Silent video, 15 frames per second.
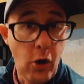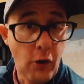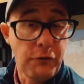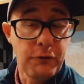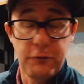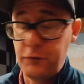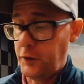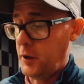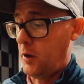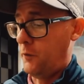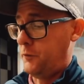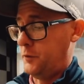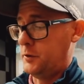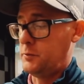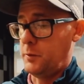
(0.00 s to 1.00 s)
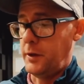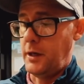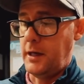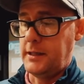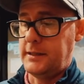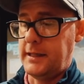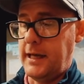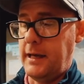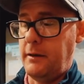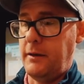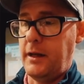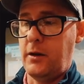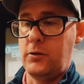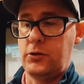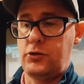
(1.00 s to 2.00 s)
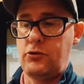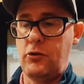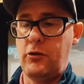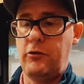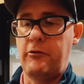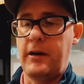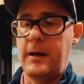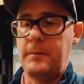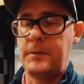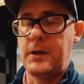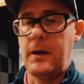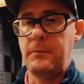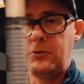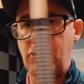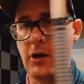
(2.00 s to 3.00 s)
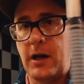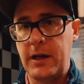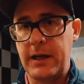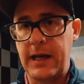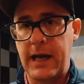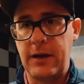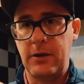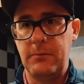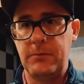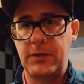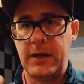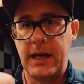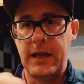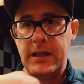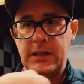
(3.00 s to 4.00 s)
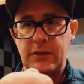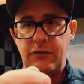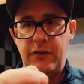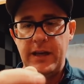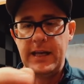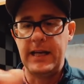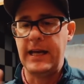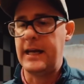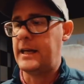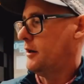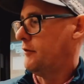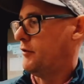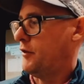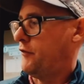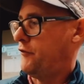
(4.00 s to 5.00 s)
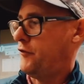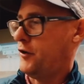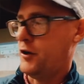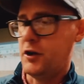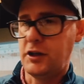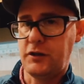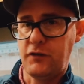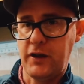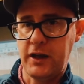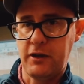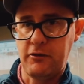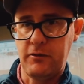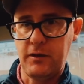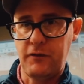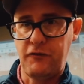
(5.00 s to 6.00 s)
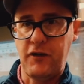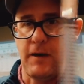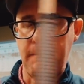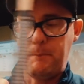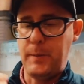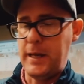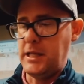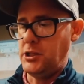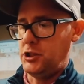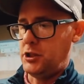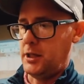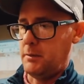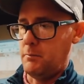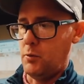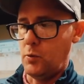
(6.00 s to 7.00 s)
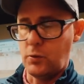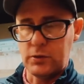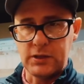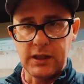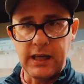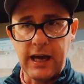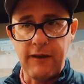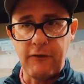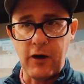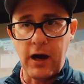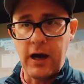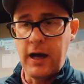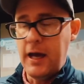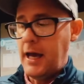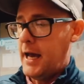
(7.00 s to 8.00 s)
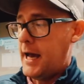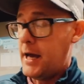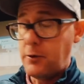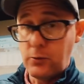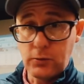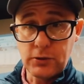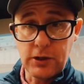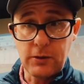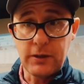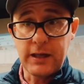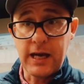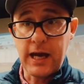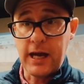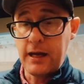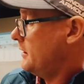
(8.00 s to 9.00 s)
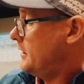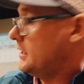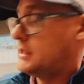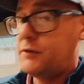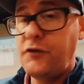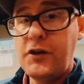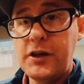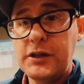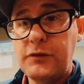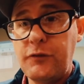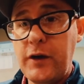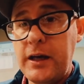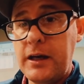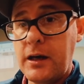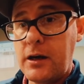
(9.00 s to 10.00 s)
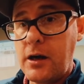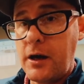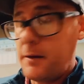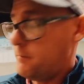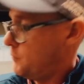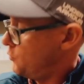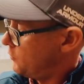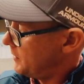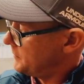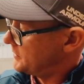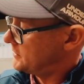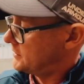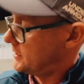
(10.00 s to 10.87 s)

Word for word: Often for golfers, what I say, and they got strong grips, I'm trying to get them to get this feeling of the first finger and the thumb pinching more together, and also to get this first finger kind of more up the